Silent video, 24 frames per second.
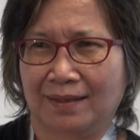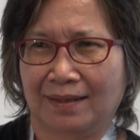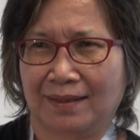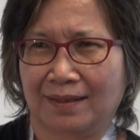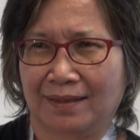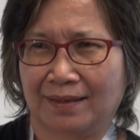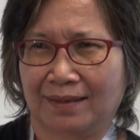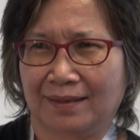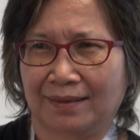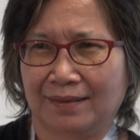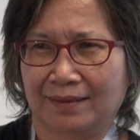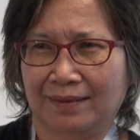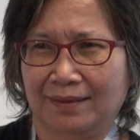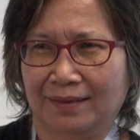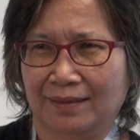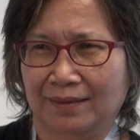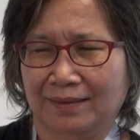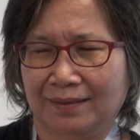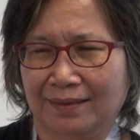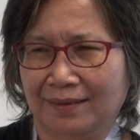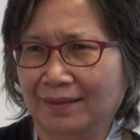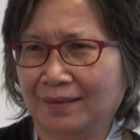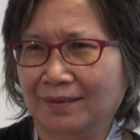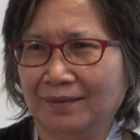uh,
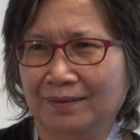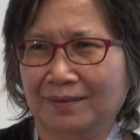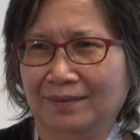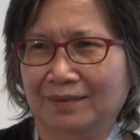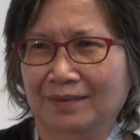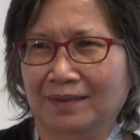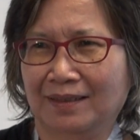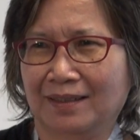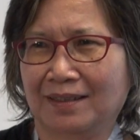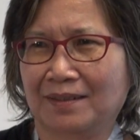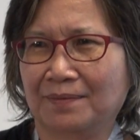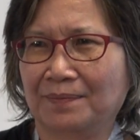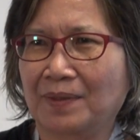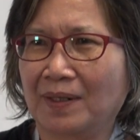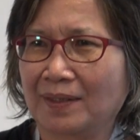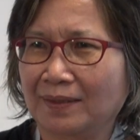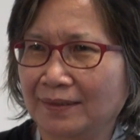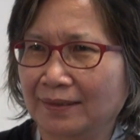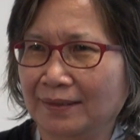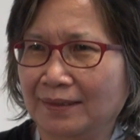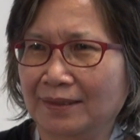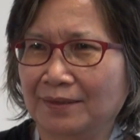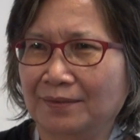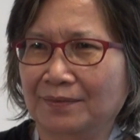this uh,
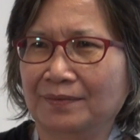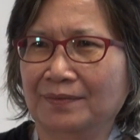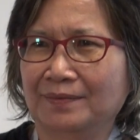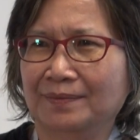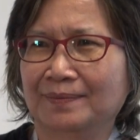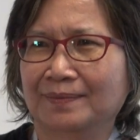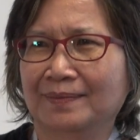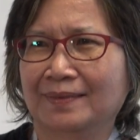positive,